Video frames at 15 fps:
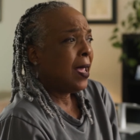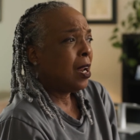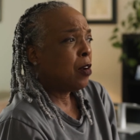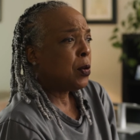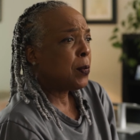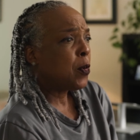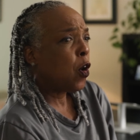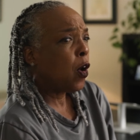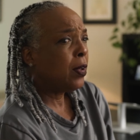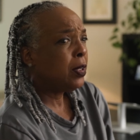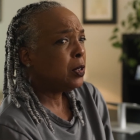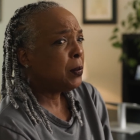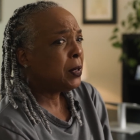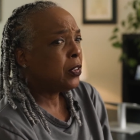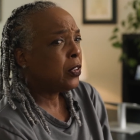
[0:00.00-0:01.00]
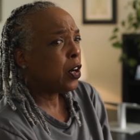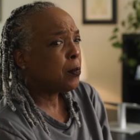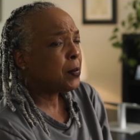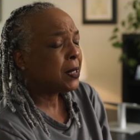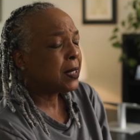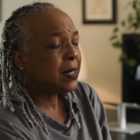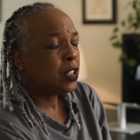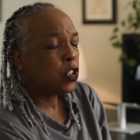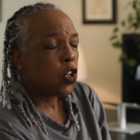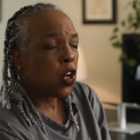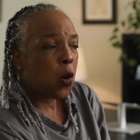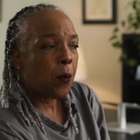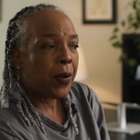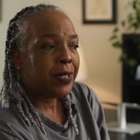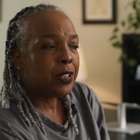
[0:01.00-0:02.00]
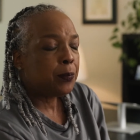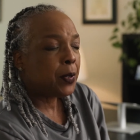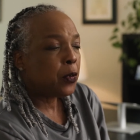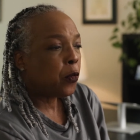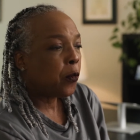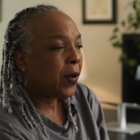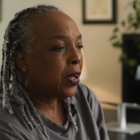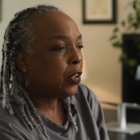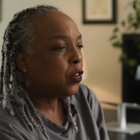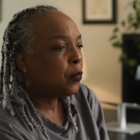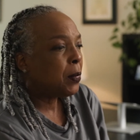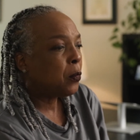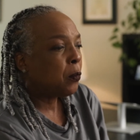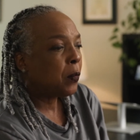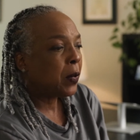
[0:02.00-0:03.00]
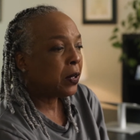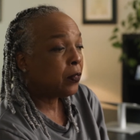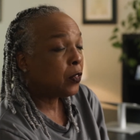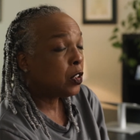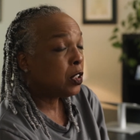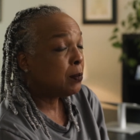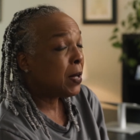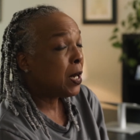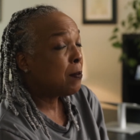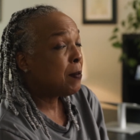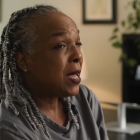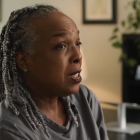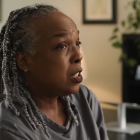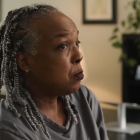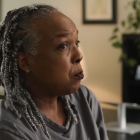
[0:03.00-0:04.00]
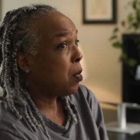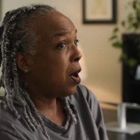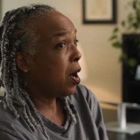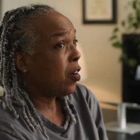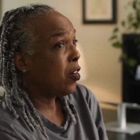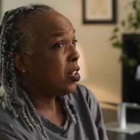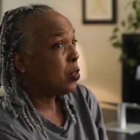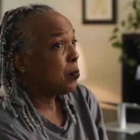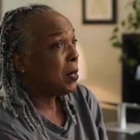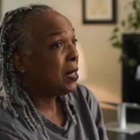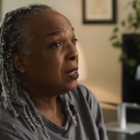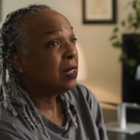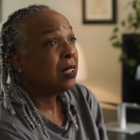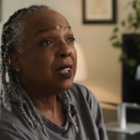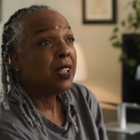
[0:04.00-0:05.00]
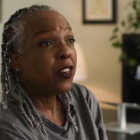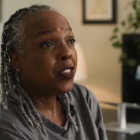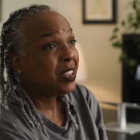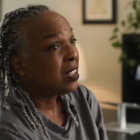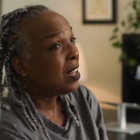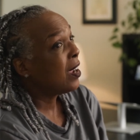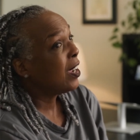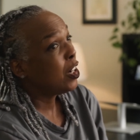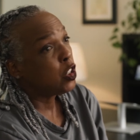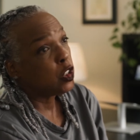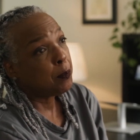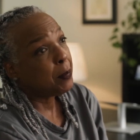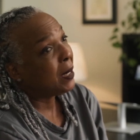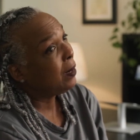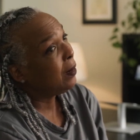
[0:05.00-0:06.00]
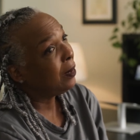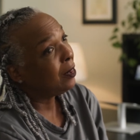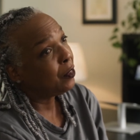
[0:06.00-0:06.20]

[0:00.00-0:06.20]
I remember calling the speech therapist. I said, you know what, it's been great. You've been wonderful. He's made amazing progress, but it's clear he's not going to speak.